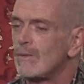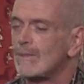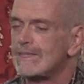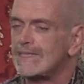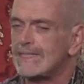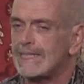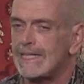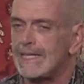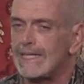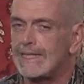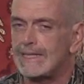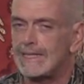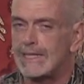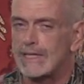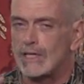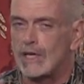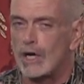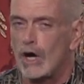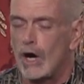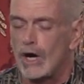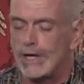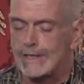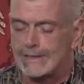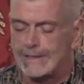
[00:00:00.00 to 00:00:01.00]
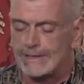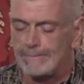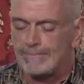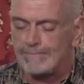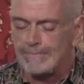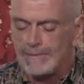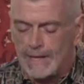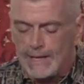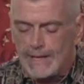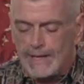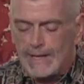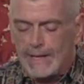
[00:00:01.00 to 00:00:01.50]
that was in the garden.
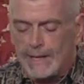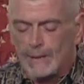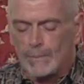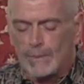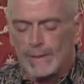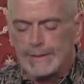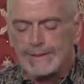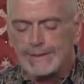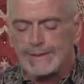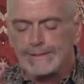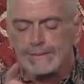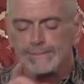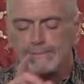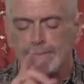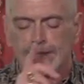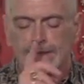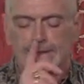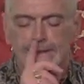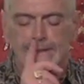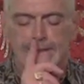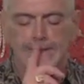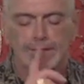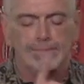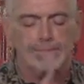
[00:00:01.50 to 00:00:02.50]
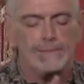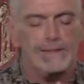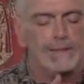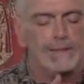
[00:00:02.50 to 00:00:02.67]
And what this means to